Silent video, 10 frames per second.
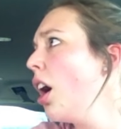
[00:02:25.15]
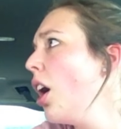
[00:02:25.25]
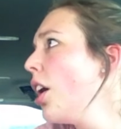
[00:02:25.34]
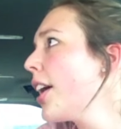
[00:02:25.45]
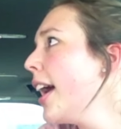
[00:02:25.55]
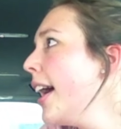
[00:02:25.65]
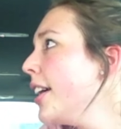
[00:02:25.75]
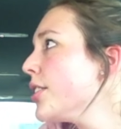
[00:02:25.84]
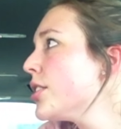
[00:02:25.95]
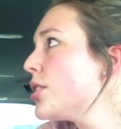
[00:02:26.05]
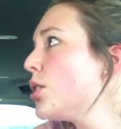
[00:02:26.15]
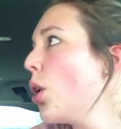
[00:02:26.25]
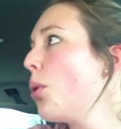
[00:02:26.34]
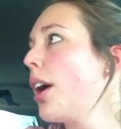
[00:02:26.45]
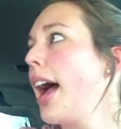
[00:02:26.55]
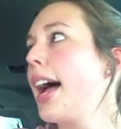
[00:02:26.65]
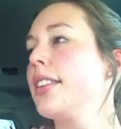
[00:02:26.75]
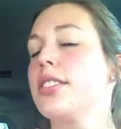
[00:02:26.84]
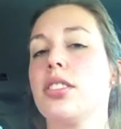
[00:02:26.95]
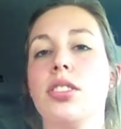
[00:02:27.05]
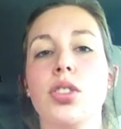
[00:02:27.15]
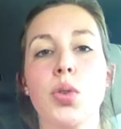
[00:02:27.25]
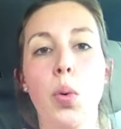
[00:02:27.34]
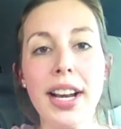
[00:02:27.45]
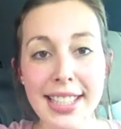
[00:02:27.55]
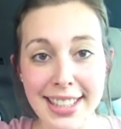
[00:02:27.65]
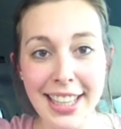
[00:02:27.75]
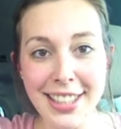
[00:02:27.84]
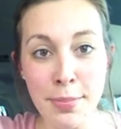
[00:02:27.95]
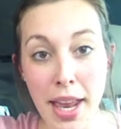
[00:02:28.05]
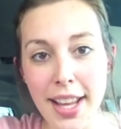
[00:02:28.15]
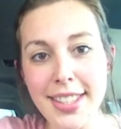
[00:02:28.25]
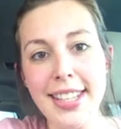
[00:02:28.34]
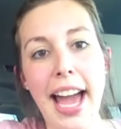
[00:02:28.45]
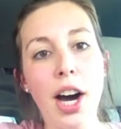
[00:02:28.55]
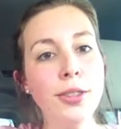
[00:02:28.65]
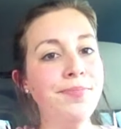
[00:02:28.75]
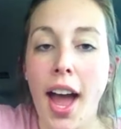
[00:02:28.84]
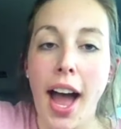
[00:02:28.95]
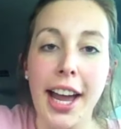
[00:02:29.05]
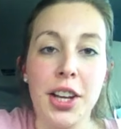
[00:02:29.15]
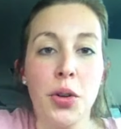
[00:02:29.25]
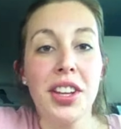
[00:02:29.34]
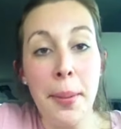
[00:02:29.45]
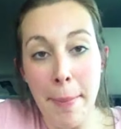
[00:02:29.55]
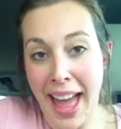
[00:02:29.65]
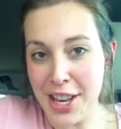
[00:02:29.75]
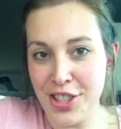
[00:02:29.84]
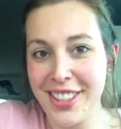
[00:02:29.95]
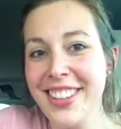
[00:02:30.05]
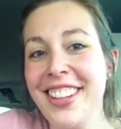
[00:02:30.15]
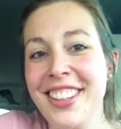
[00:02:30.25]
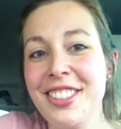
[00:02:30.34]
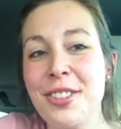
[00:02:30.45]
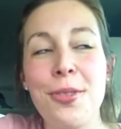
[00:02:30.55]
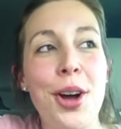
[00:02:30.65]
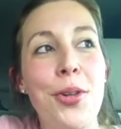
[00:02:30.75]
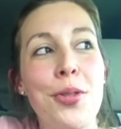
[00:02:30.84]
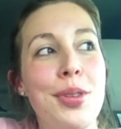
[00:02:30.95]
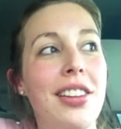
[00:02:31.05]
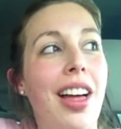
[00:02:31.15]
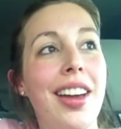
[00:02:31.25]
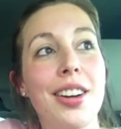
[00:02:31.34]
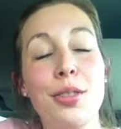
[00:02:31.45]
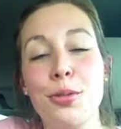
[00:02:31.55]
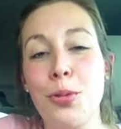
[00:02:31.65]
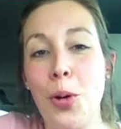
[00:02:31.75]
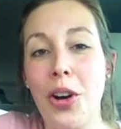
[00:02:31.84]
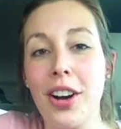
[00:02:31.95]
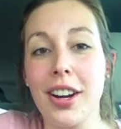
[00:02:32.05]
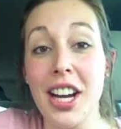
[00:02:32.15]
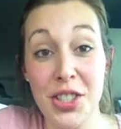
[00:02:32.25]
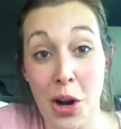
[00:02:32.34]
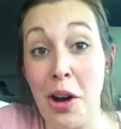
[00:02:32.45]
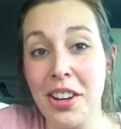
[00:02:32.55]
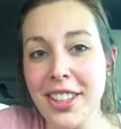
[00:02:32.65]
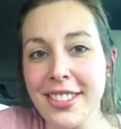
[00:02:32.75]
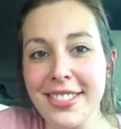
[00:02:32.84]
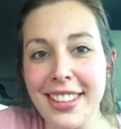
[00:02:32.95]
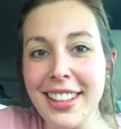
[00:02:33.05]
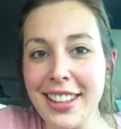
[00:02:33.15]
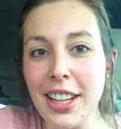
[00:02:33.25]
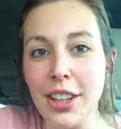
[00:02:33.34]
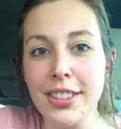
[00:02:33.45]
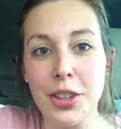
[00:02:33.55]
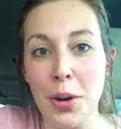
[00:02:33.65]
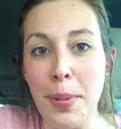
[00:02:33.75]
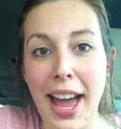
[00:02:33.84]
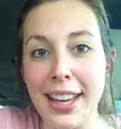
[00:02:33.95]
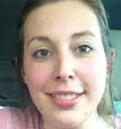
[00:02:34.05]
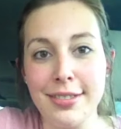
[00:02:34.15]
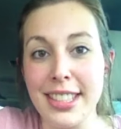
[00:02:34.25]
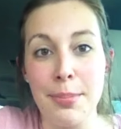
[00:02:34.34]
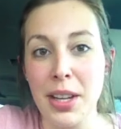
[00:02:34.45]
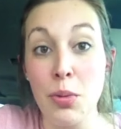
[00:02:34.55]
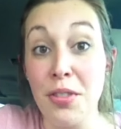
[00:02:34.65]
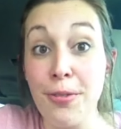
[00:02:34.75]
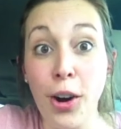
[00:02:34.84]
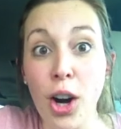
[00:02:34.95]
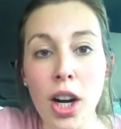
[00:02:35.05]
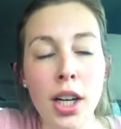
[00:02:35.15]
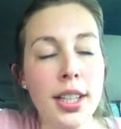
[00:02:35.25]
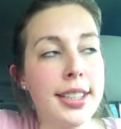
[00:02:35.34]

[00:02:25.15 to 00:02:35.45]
Okay, so we're at 26 minutes now. I can only imagine what it would be like for a dog in here or a pet, something with fur.